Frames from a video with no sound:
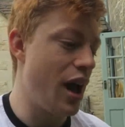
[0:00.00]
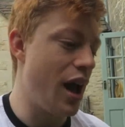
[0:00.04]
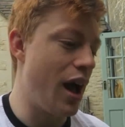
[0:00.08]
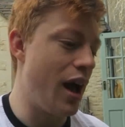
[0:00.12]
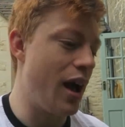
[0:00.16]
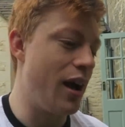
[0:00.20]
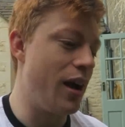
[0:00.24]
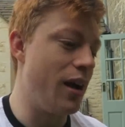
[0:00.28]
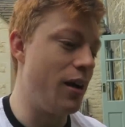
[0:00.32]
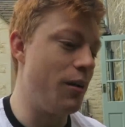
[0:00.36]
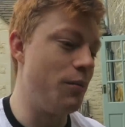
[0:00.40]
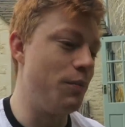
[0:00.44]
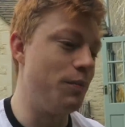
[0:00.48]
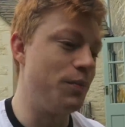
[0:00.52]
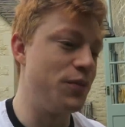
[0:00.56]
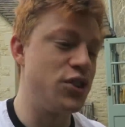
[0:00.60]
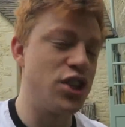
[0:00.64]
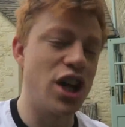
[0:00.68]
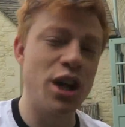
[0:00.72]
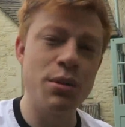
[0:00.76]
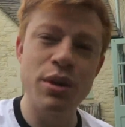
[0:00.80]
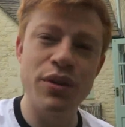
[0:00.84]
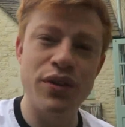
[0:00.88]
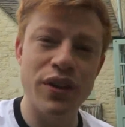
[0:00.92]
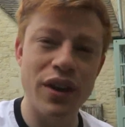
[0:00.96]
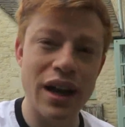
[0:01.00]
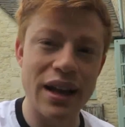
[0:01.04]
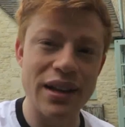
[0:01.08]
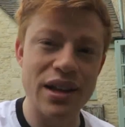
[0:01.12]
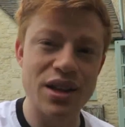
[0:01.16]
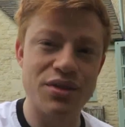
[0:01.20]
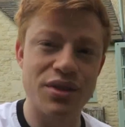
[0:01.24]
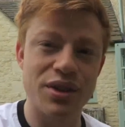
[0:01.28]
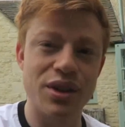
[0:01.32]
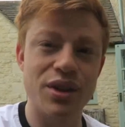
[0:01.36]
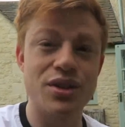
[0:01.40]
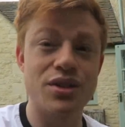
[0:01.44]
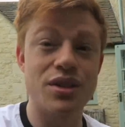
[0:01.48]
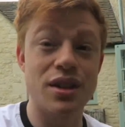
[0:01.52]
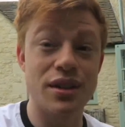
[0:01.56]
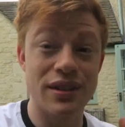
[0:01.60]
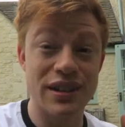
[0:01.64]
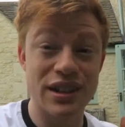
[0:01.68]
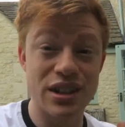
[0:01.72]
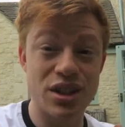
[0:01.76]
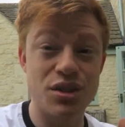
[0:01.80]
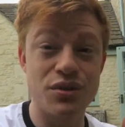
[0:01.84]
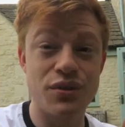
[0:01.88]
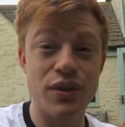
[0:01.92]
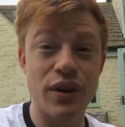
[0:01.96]
Tell me if you like these videos.
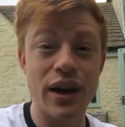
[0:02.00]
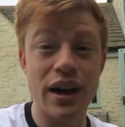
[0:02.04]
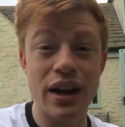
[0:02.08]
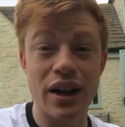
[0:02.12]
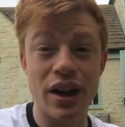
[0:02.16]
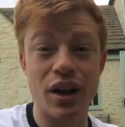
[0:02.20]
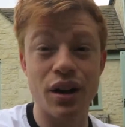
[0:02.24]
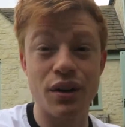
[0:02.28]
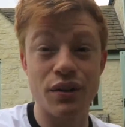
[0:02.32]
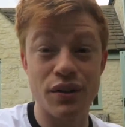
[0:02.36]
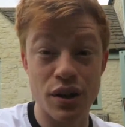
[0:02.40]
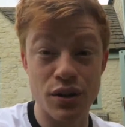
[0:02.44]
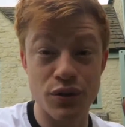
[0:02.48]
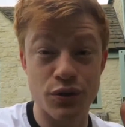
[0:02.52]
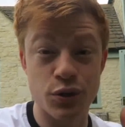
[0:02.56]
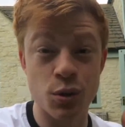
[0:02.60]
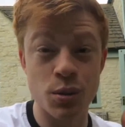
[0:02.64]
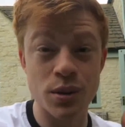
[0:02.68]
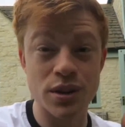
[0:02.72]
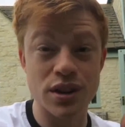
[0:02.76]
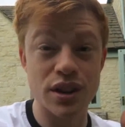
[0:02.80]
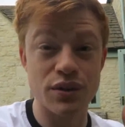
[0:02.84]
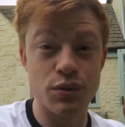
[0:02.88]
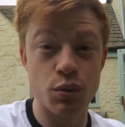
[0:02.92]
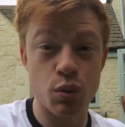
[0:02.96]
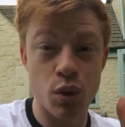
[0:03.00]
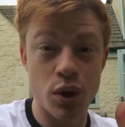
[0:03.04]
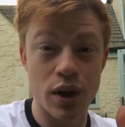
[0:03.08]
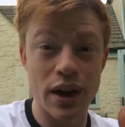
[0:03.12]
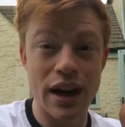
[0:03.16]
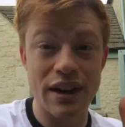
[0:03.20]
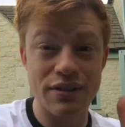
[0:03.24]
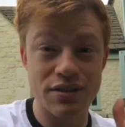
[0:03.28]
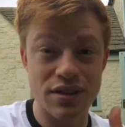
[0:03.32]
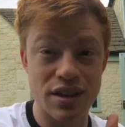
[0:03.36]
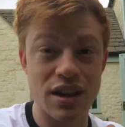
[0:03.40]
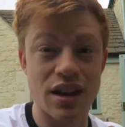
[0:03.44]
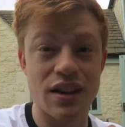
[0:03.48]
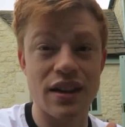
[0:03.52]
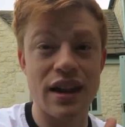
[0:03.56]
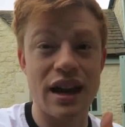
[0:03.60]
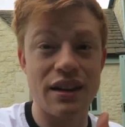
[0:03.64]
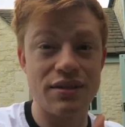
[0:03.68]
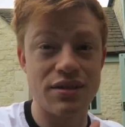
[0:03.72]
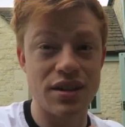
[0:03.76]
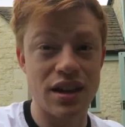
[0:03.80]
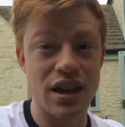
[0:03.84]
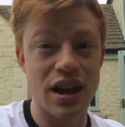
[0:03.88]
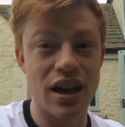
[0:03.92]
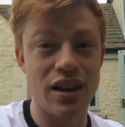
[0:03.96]
This is very kind of informative, one after
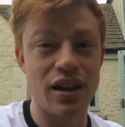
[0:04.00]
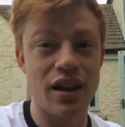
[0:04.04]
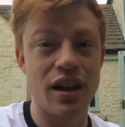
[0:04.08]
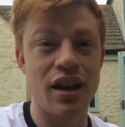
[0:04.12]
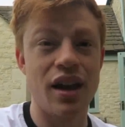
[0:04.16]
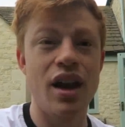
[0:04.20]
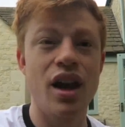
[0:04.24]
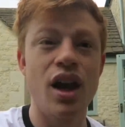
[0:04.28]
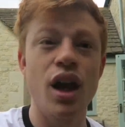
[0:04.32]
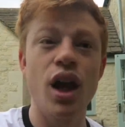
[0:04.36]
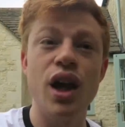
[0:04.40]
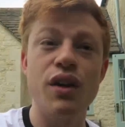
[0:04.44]
the other.